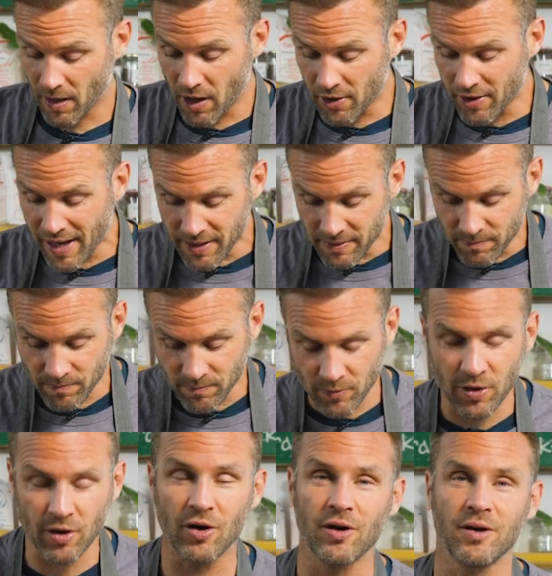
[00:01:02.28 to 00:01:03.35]
Okay,
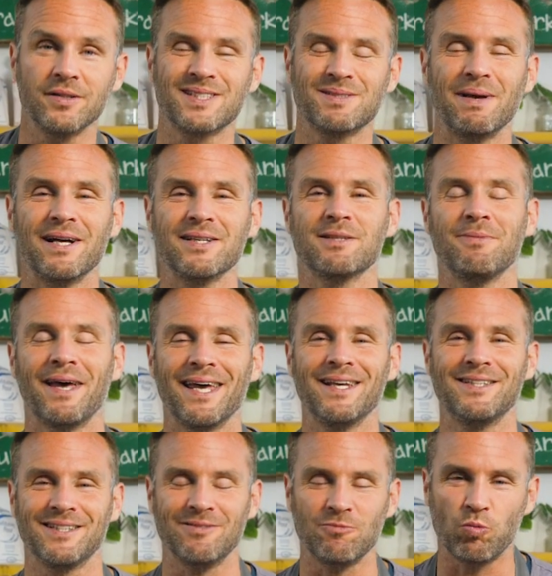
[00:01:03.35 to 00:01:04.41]
smells
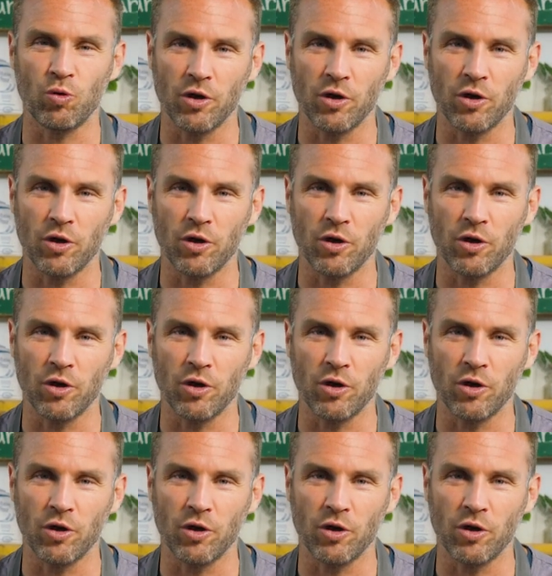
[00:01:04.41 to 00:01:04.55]
amazing,